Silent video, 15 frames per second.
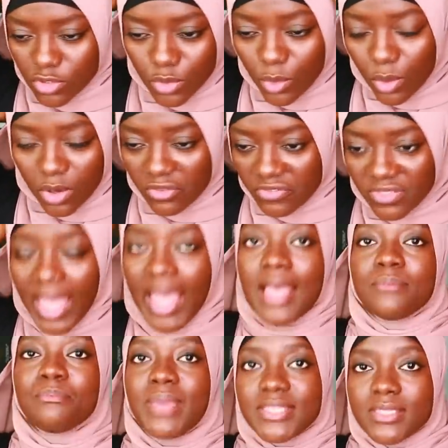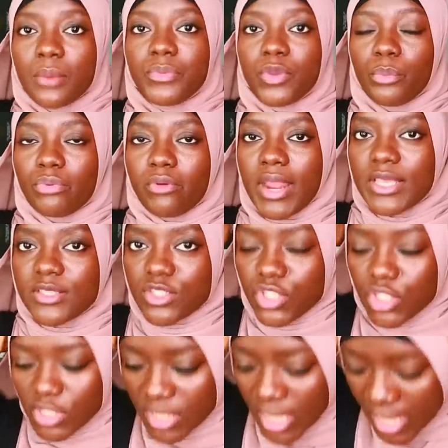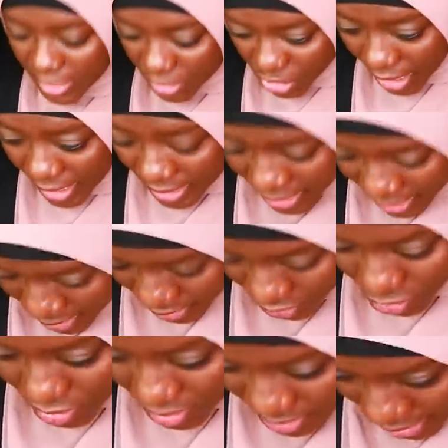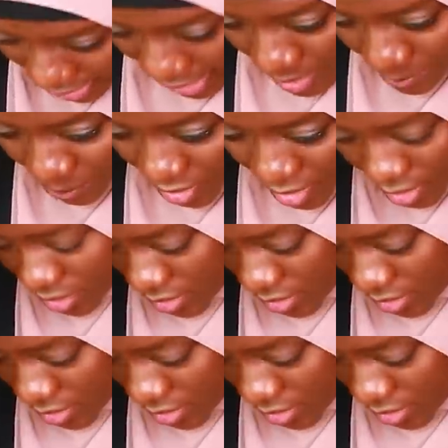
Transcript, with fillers: do all of that and mess up your braids just gently just tap